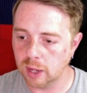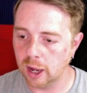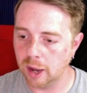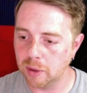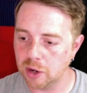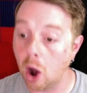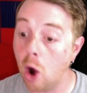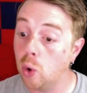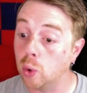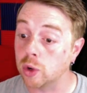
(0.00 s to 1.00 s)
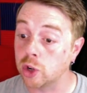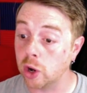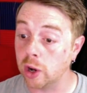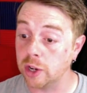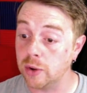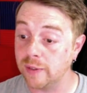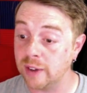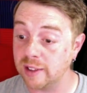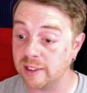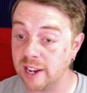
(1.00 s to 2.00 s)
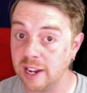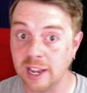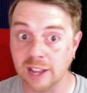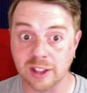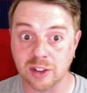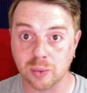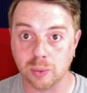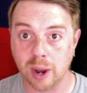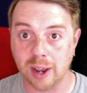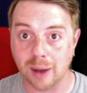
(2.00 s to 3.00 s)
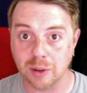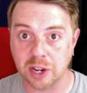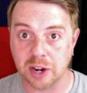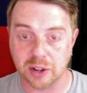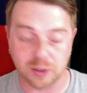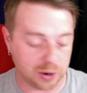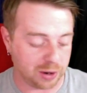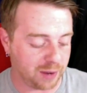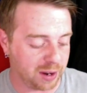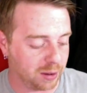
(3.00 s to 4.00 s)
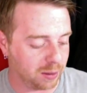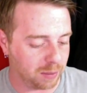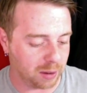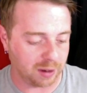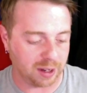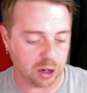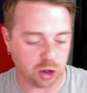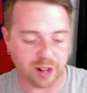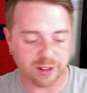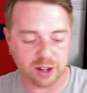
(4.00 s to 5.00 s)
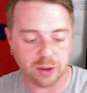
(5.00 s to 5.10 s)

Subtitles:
I'm going to. Oh, Sean, you have not seen it yet. That's right. I was curious if you're going to get a chance to go